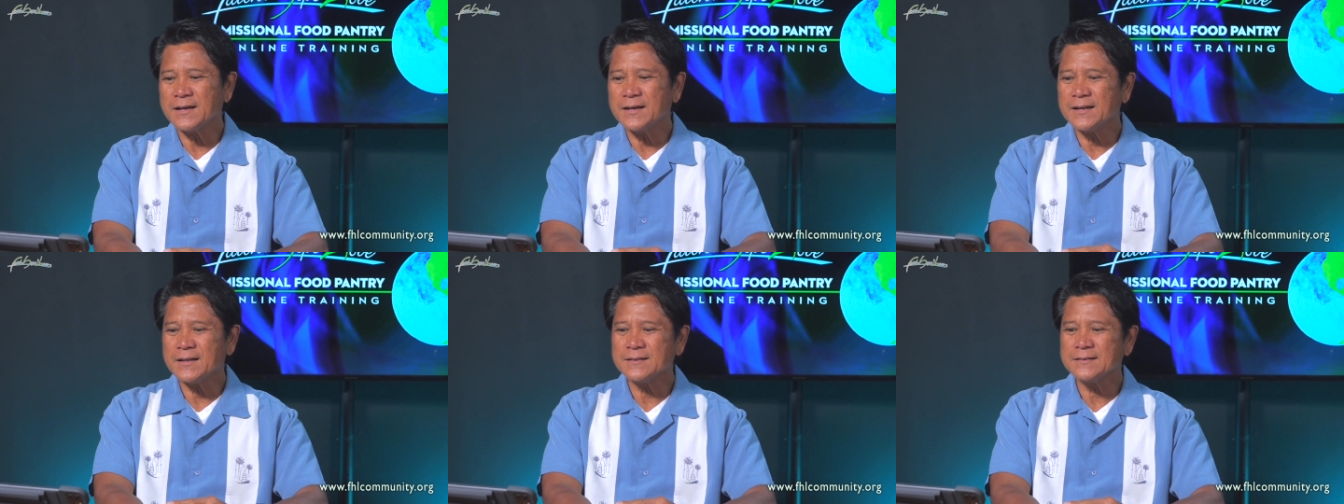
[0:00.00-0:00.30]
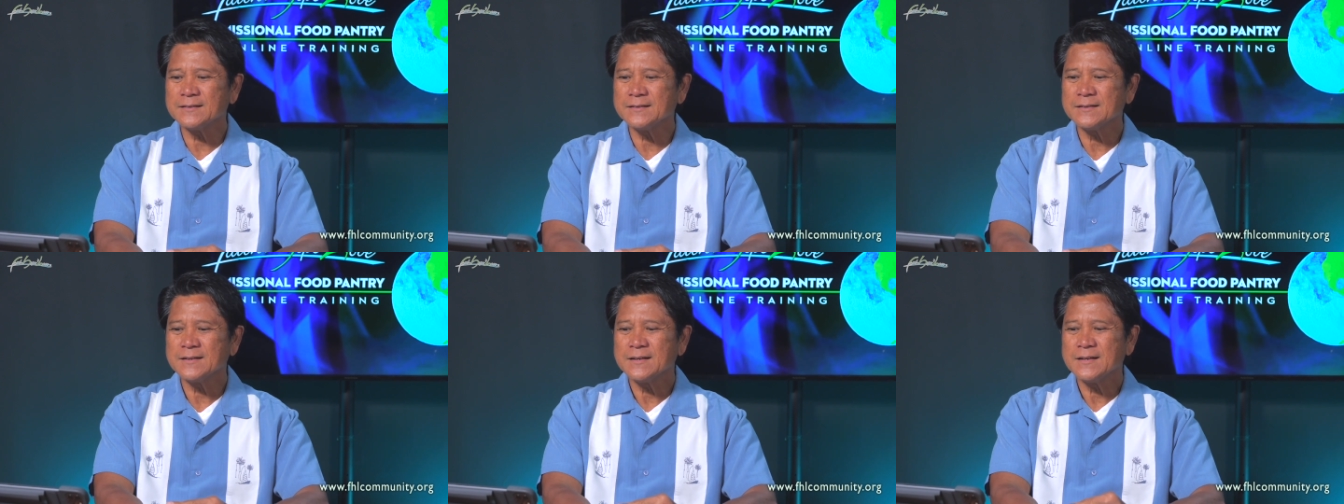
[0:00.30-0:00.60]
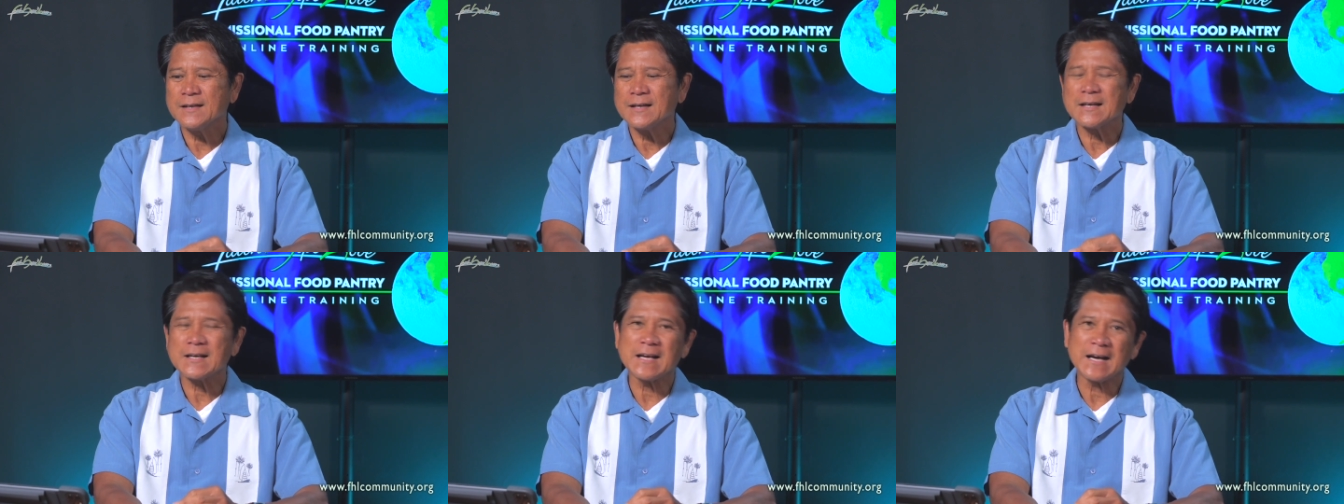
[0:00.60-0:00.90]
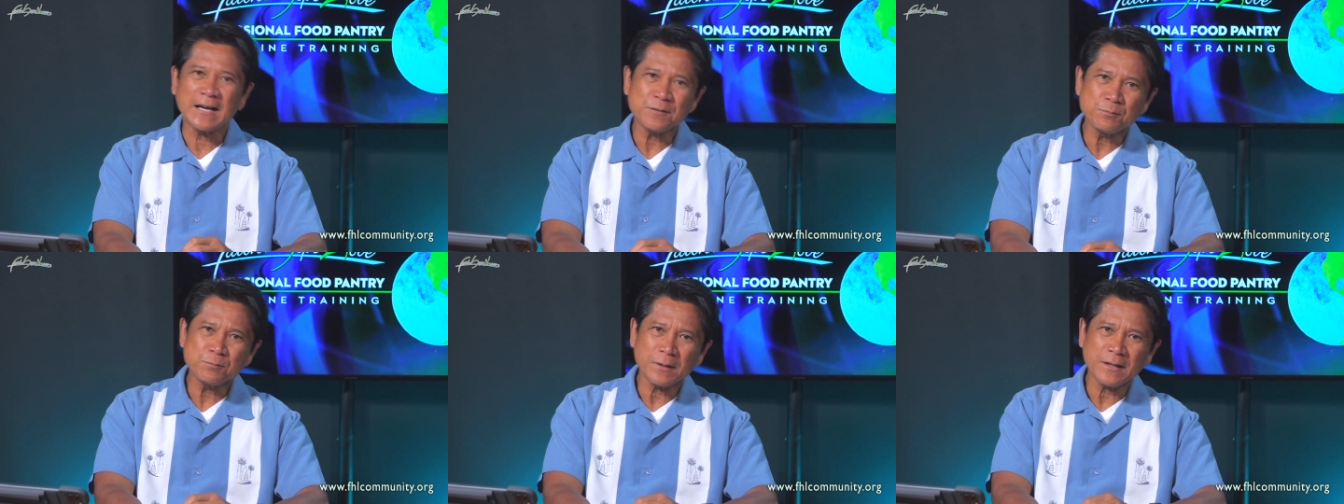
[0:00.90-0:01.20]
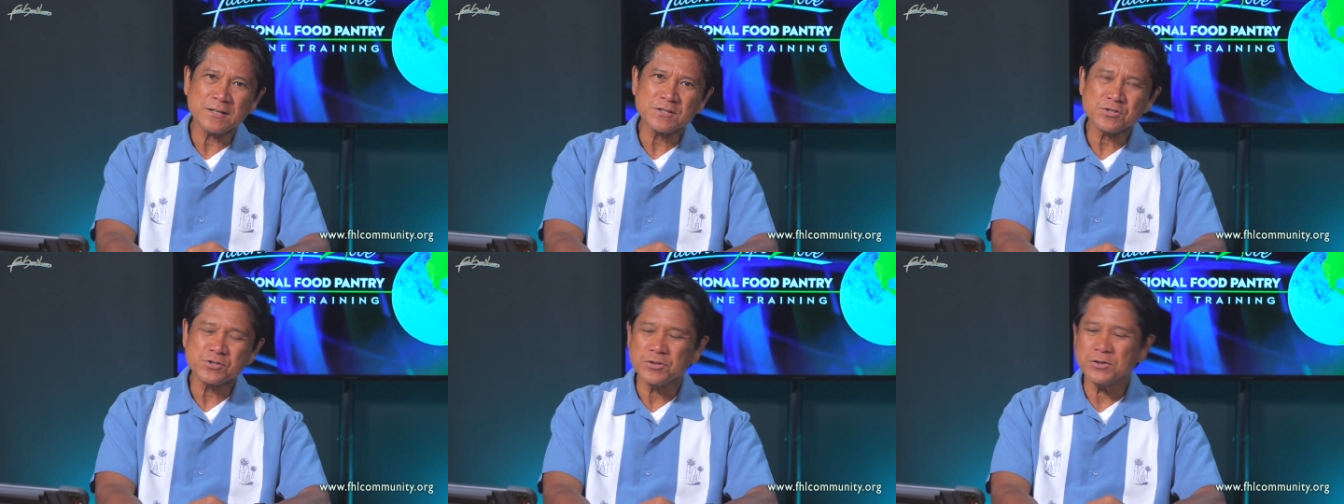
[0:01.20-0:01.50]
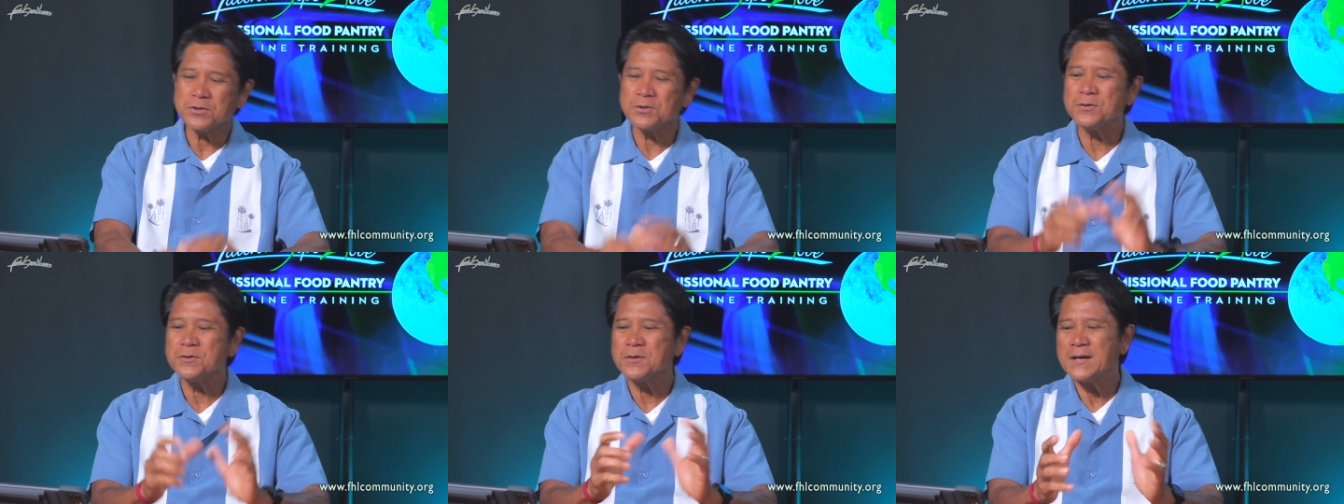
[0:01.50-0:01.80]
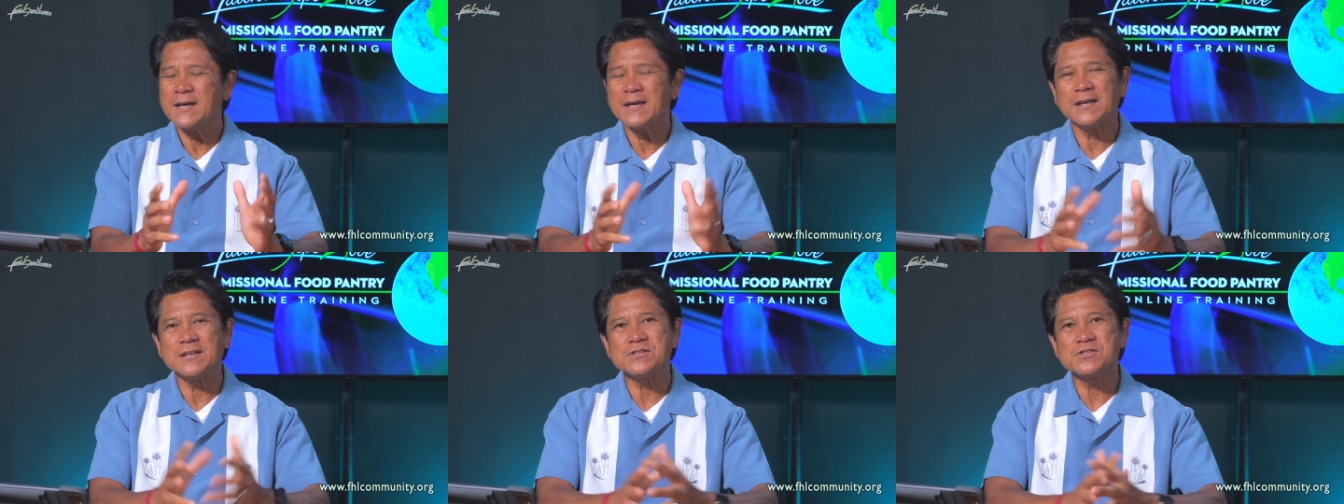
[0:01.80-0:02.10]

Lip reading: then, God bless you